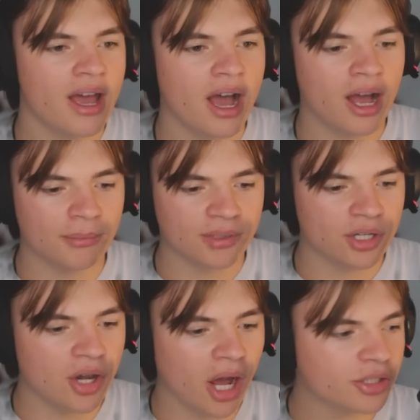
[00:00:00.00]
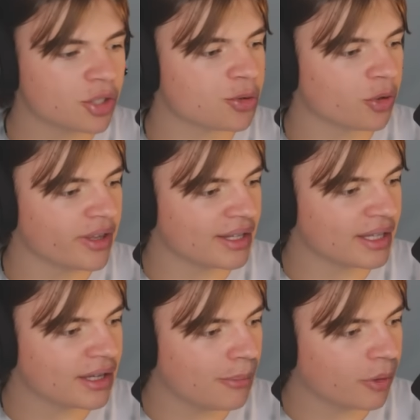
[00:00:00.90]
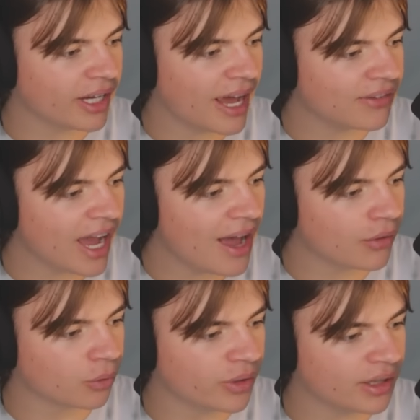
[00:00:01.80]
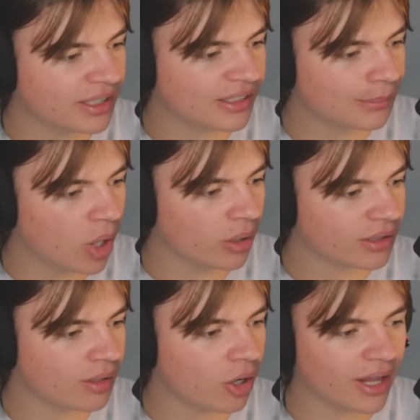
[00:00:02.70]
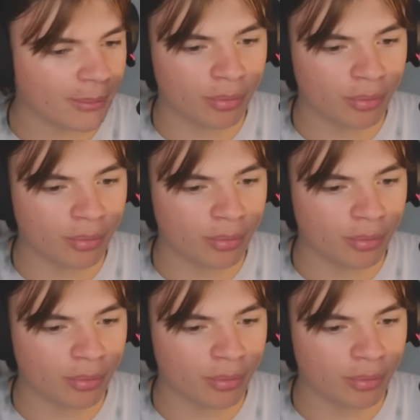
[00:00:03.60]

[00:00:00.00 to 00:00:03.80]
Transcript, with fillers: Um, to not destroy the system, we're going to have to have a really small star like